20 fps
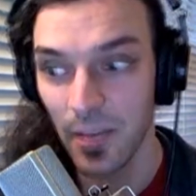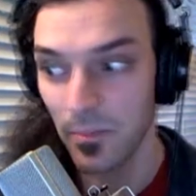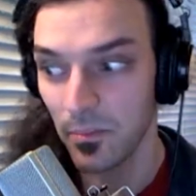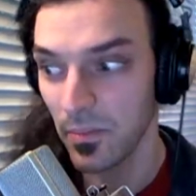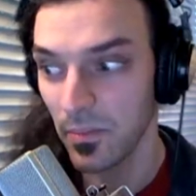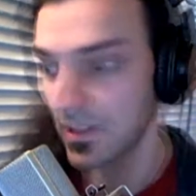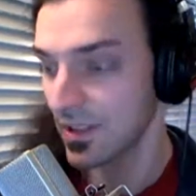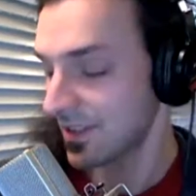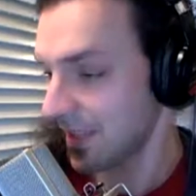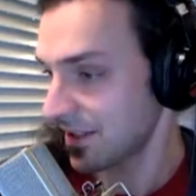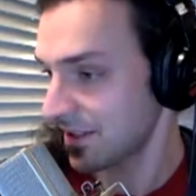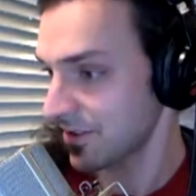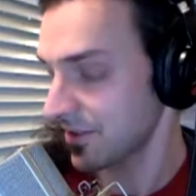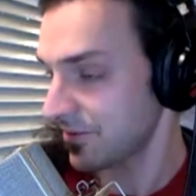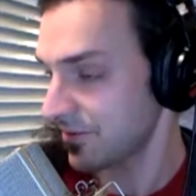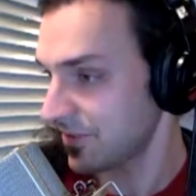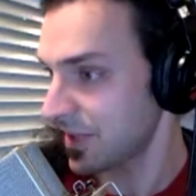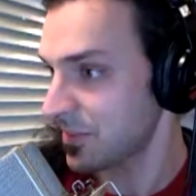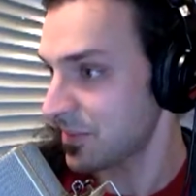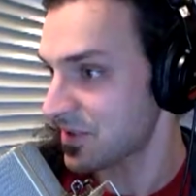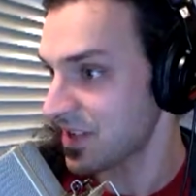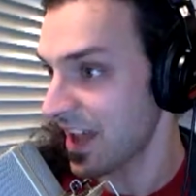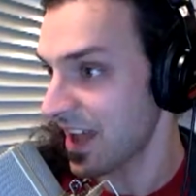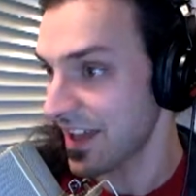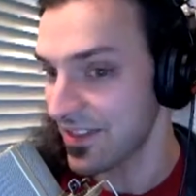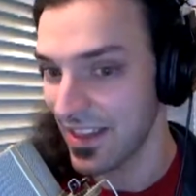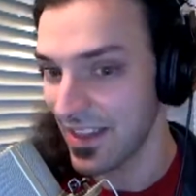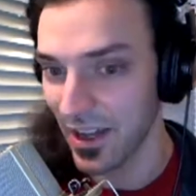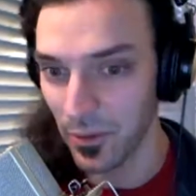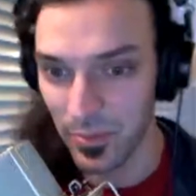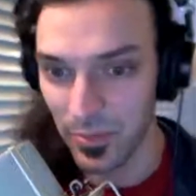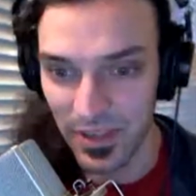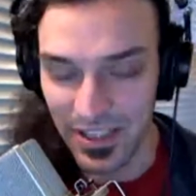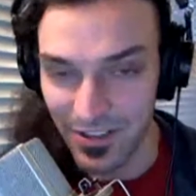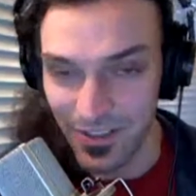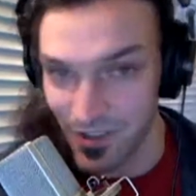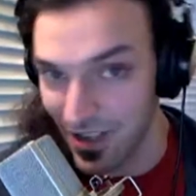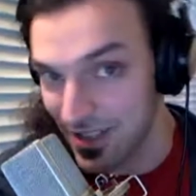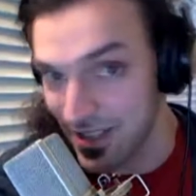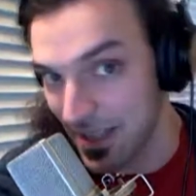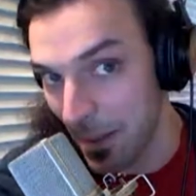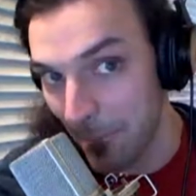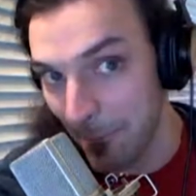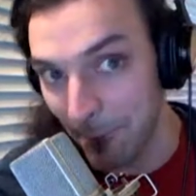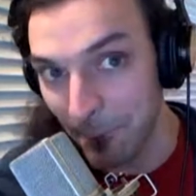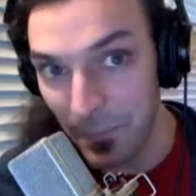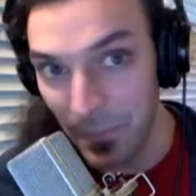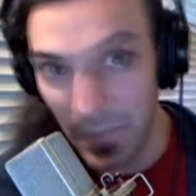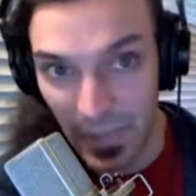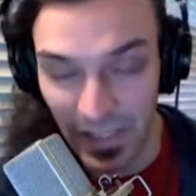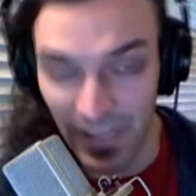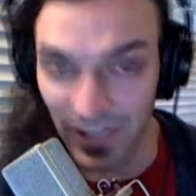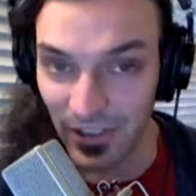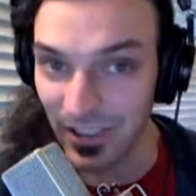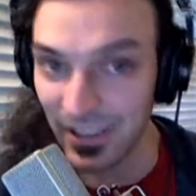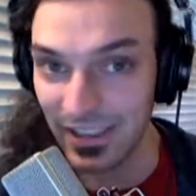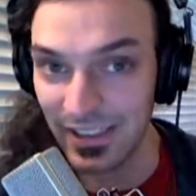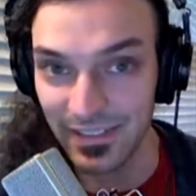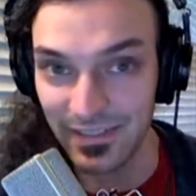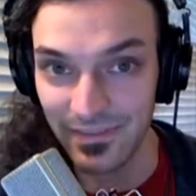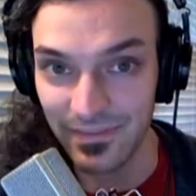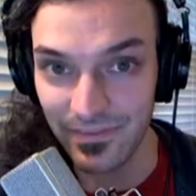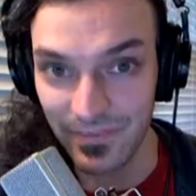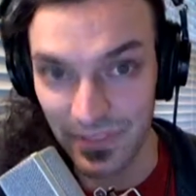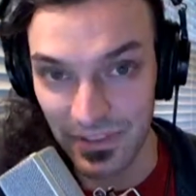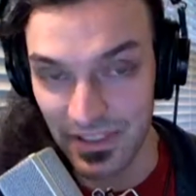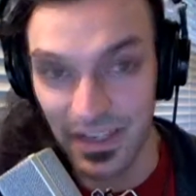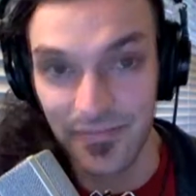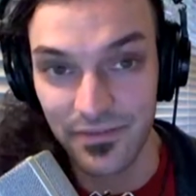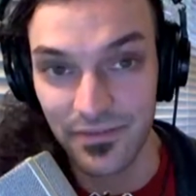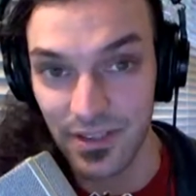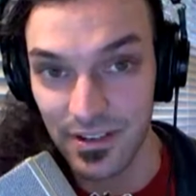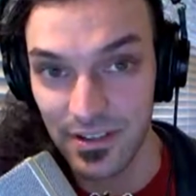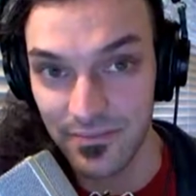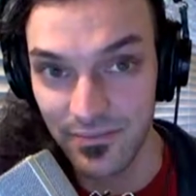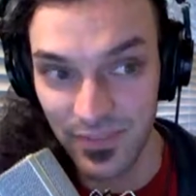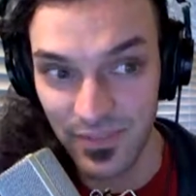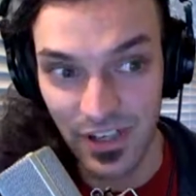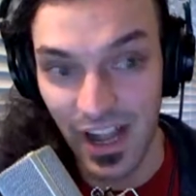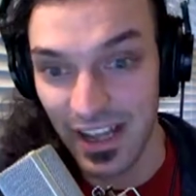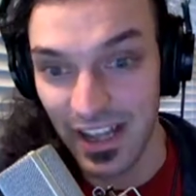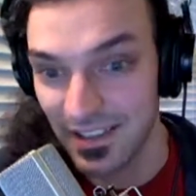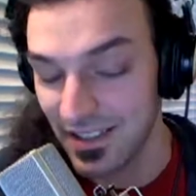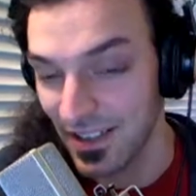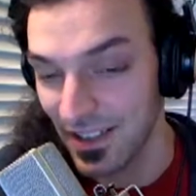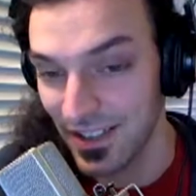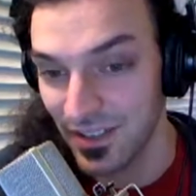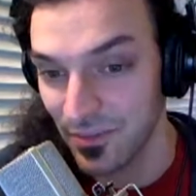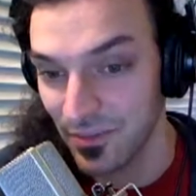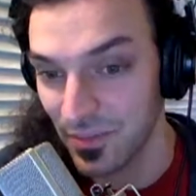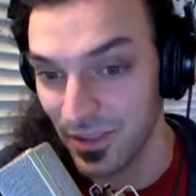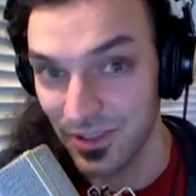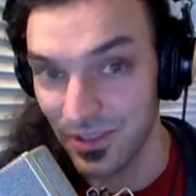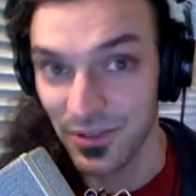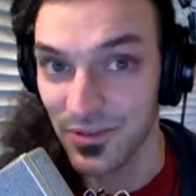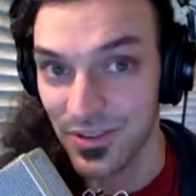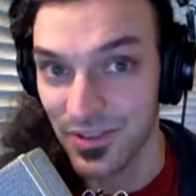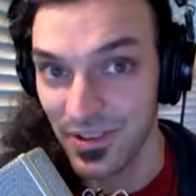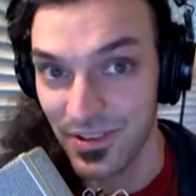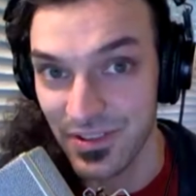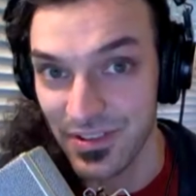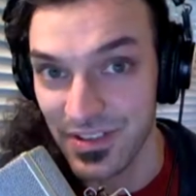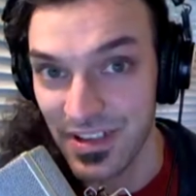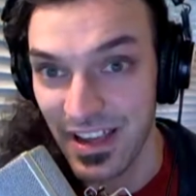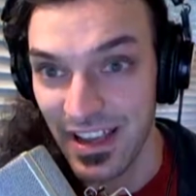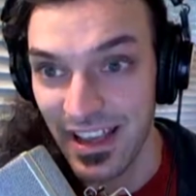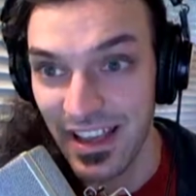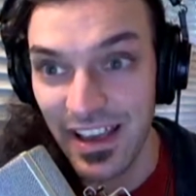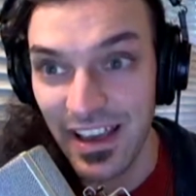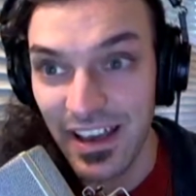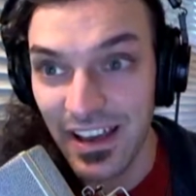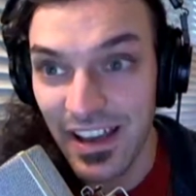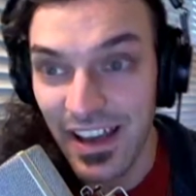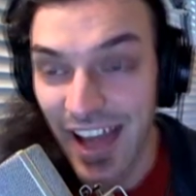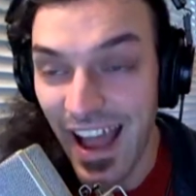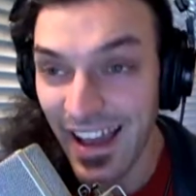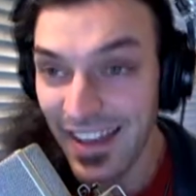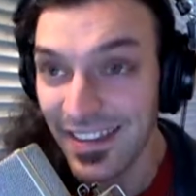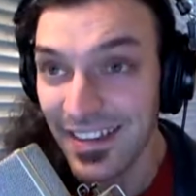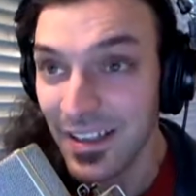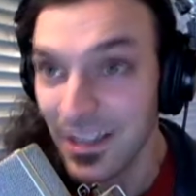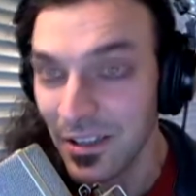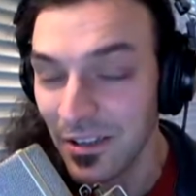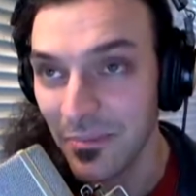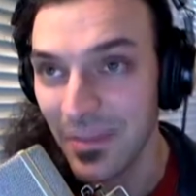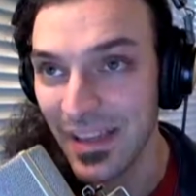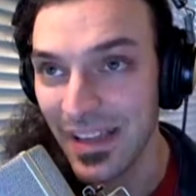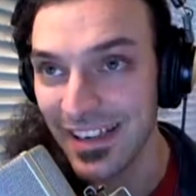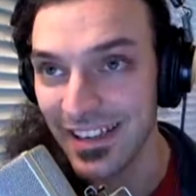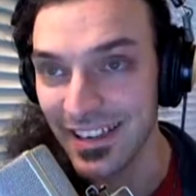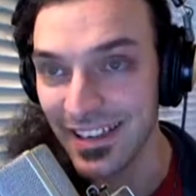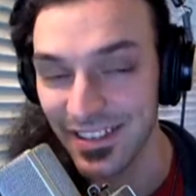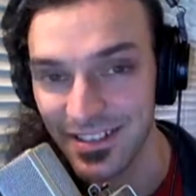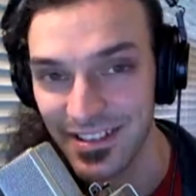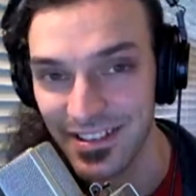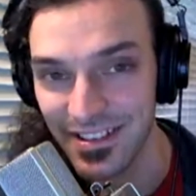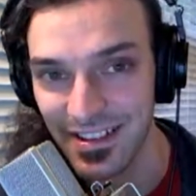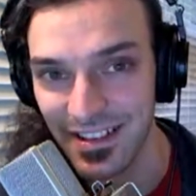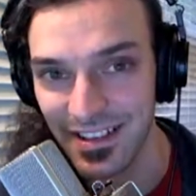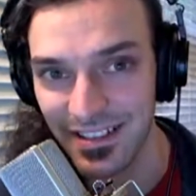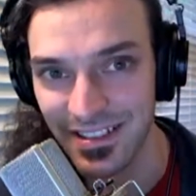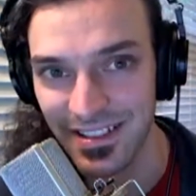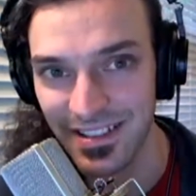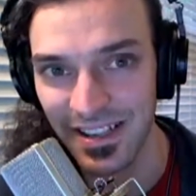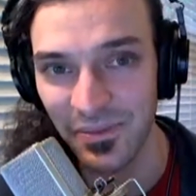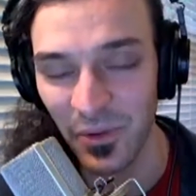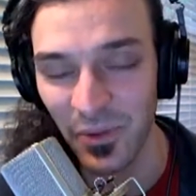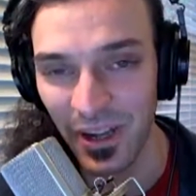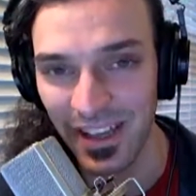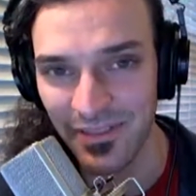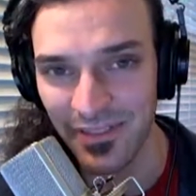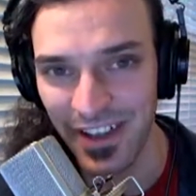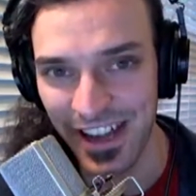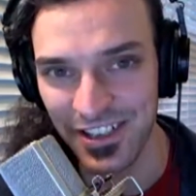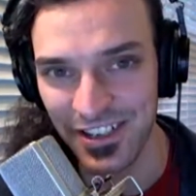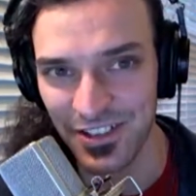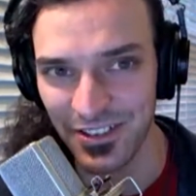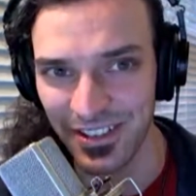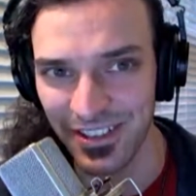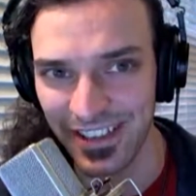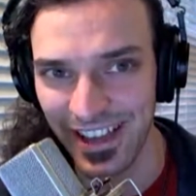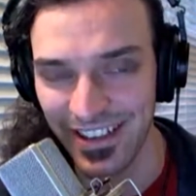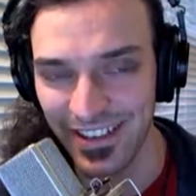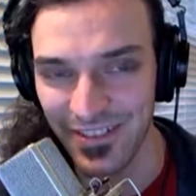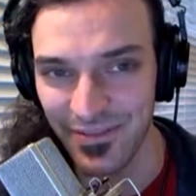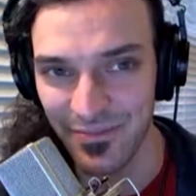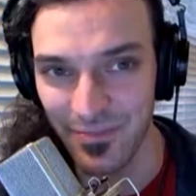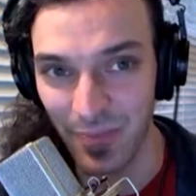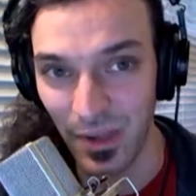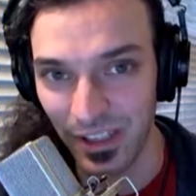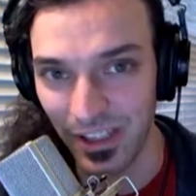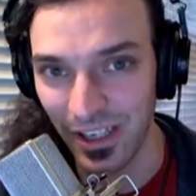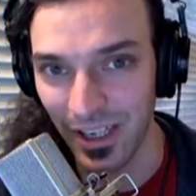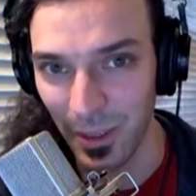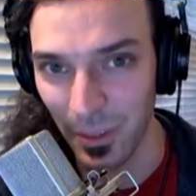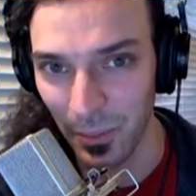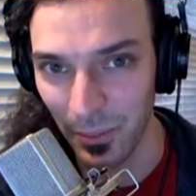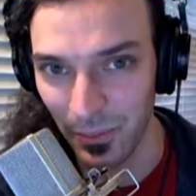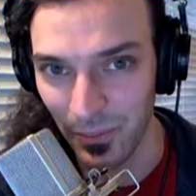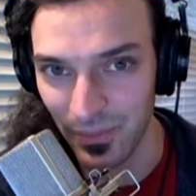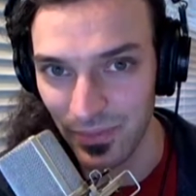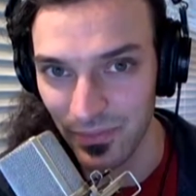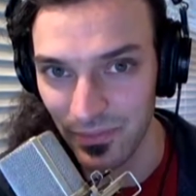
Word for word: But then on the flip side, there'll be just a million different content producers. I think comedians in some way have actually kind of become